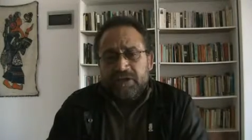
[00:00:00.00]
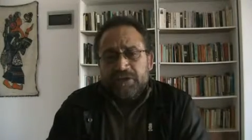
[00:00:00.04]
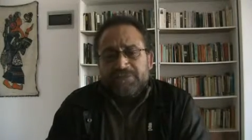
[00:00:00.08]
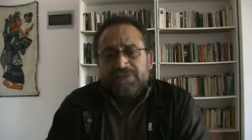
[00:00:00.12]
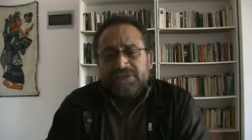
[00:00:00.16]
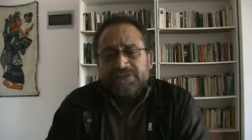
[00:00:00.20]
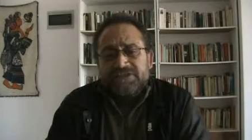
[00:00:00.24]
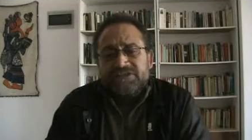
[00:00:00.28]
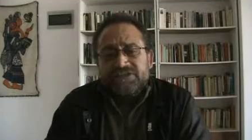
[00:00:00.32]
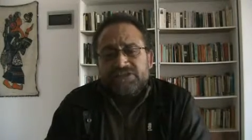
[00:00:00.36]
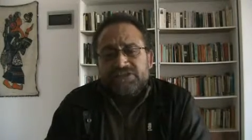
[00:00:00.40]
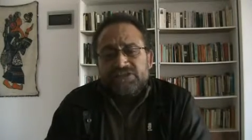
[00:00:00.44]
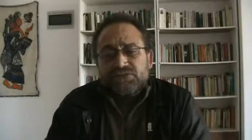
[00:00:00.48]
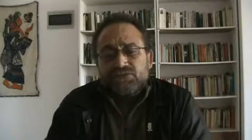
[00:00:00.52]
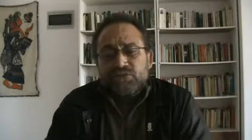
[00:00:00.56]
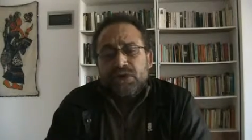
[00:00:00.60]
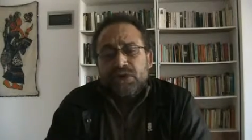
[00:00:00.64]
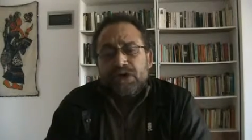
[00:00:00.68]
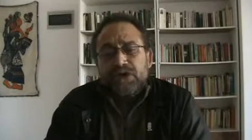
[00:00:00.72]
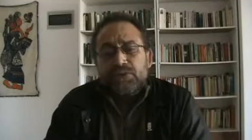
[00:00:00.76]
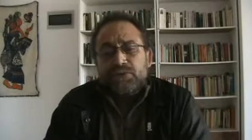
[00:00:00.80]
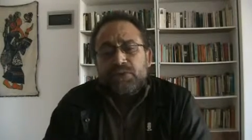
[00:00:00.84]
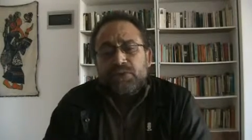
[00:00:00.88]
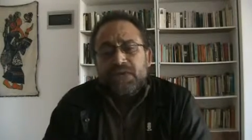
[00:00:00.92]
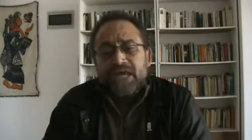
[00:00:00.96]
This is
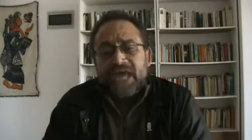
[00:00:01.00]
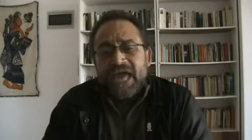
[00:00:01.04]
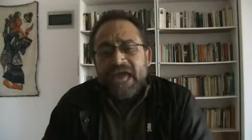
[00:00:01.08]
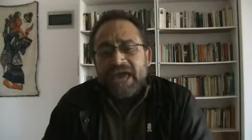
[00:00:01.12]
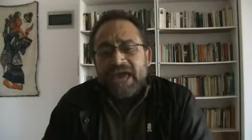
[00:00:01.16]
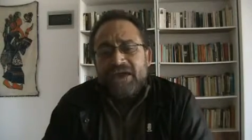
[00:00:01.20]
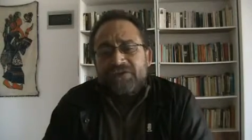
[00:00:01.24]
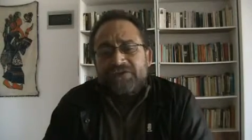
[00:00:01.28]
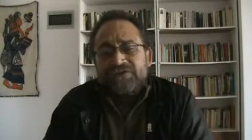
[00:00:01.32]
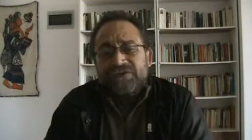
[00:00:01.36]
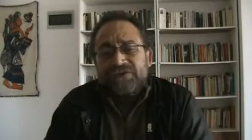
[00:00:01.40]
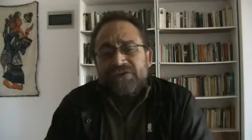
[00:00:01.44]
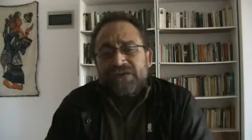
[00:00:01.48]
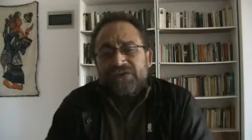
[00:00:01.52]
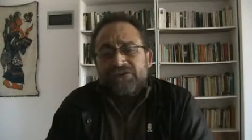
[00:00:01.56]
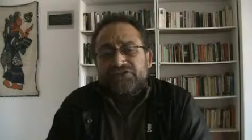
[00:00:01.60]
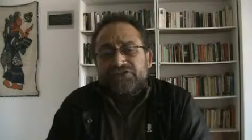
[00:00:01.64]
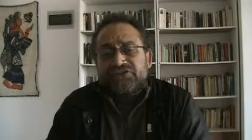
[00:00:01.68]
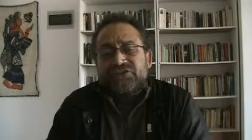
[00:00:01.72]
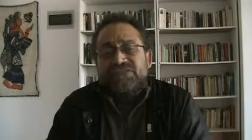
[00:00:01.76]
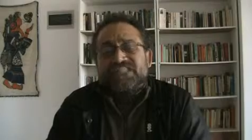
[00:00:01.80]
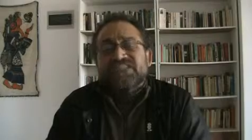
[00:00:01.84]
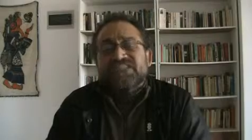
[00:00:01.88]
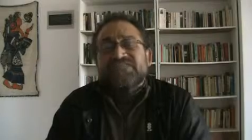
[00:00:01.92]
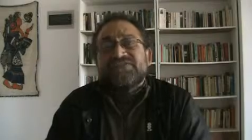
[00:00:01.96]
where we have
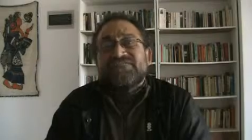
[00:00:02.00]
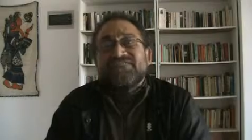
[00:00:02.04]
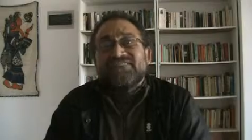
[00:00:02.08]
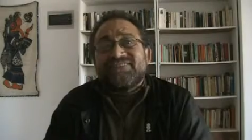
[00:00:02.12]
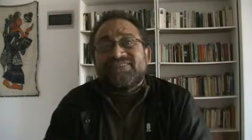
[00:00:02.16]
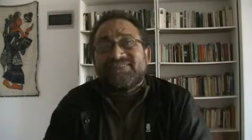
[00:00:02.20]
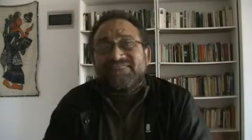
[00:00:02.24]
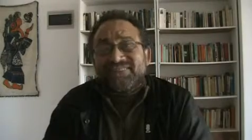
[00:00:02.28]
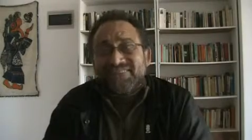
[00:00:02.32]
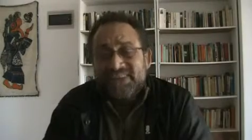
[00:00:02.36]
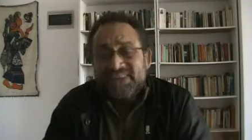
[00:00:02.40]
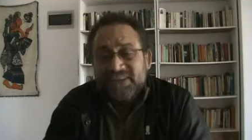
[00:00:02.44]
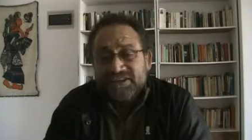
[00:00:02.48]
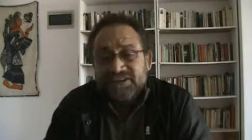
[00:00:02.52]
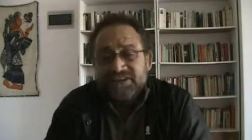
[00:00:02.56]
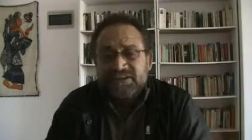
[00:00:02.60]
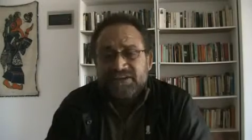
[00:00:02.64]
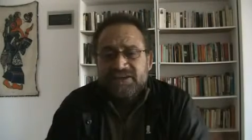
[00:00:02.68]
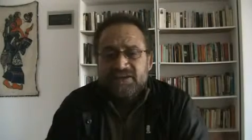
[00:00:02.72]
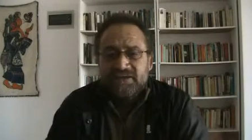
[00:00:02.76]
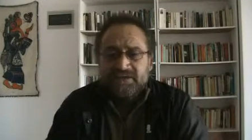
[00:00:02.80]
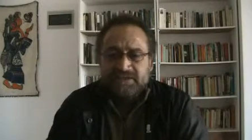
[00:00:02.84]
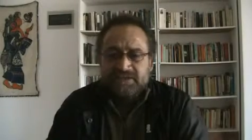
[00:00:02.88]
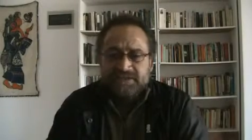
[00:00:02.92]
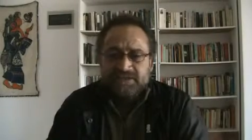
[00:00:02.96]
reached 17
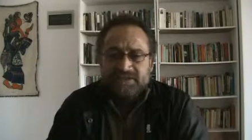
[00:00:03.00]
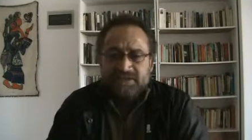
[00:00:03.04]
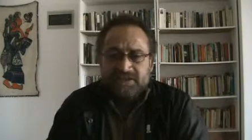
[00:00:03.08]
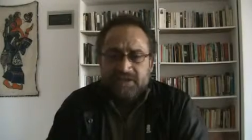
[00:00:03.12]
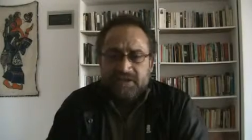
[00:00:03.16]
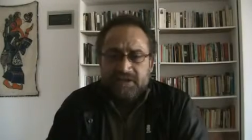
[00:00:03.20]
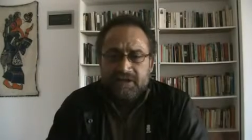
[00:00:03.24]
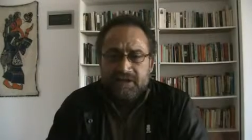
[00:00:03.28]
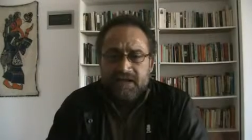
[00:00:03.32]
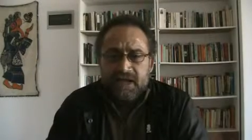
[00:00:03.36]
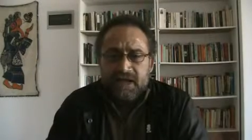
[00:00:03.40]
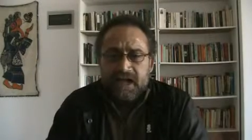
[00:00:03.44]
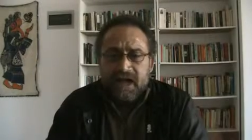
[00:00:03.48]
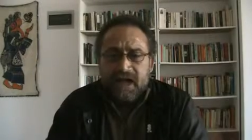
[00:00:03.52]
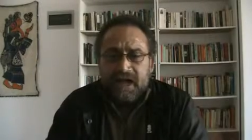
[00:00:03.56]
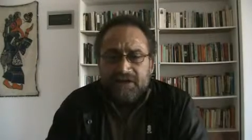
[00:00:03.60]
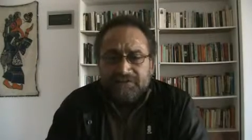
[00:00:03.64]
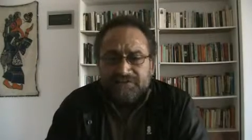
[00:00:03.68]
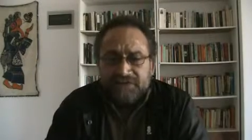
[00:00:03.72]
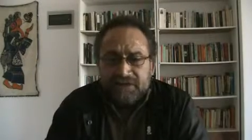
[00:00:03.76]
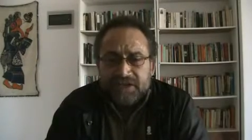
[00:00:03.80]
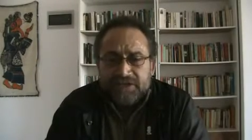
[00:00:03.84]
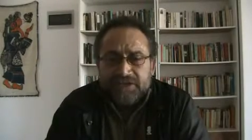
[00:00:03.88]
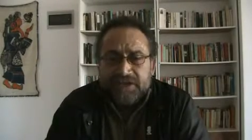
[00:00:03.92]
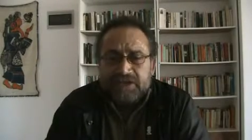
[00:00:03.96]
years
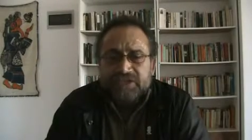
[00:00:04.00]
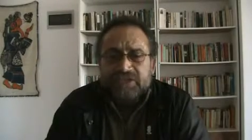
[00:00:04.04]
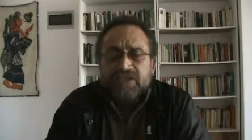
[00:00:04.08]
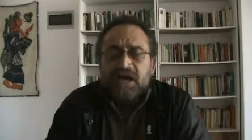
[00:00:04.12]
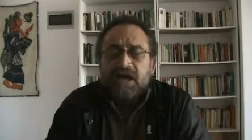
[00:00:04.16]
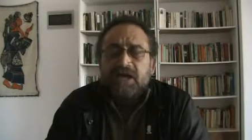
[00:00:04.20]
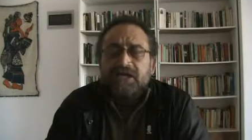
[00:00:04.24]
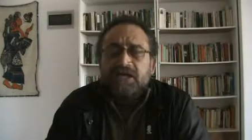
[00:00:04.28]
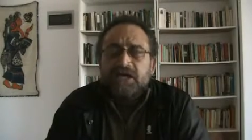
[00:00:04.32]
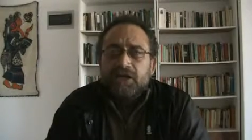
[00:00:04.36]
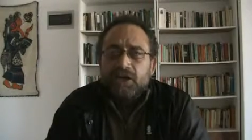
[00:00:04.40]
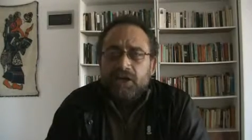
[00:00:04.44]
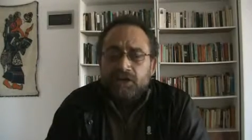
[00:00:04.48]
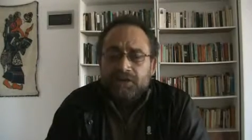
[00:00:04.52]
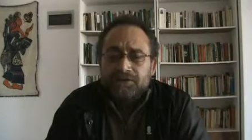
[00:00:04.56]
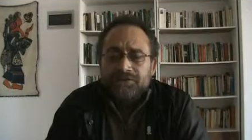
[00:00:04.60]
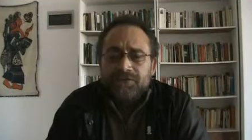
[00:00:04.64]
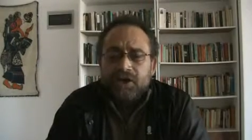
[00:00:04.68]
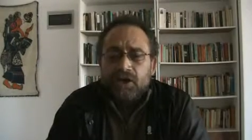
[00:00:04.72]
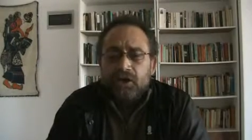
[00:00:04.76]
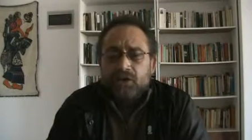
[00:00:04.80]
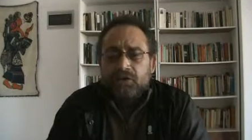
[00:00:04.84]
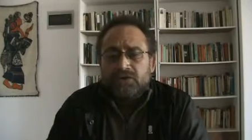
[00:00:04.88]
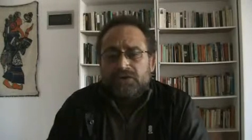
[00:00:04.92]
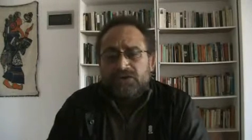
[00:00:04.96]
after the signing of
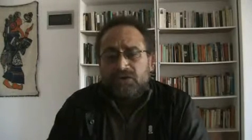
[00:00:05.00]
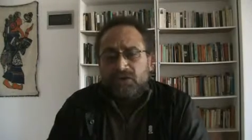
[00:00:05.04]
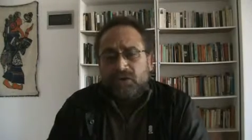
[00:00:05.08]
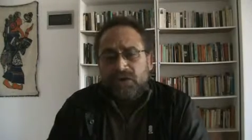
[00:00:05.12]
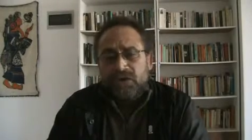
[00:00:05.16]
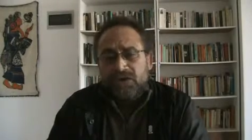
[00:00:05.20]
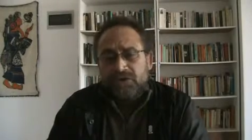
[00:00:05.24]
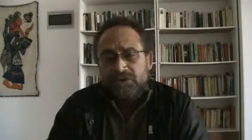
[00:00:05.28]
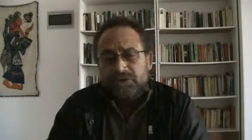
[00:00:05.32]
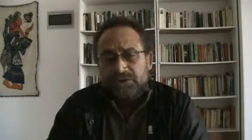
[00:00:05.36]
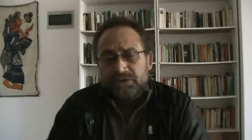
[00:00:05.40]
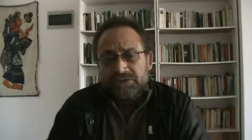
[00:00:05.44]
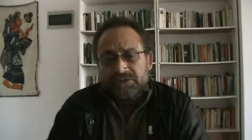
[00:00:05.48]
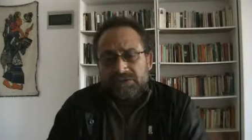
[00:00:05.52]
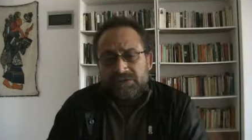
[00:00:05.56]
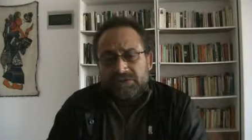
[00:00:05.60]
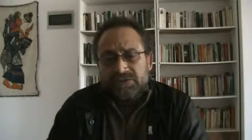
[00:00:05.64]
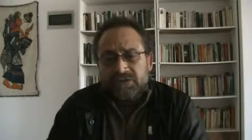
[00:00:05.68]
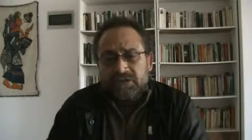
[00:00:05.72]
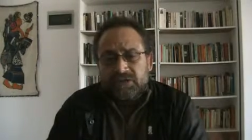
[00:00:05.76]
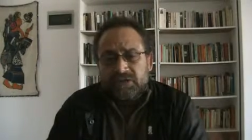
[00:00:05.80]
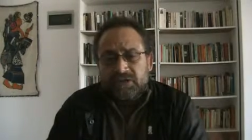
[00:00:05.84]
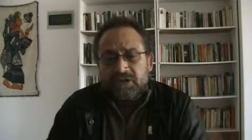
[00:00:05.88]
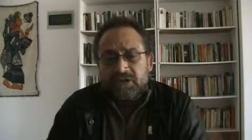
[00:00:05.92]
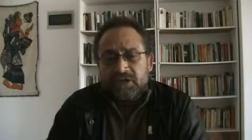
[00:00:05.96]
the Oslo
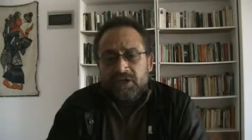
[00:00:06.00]
Accords.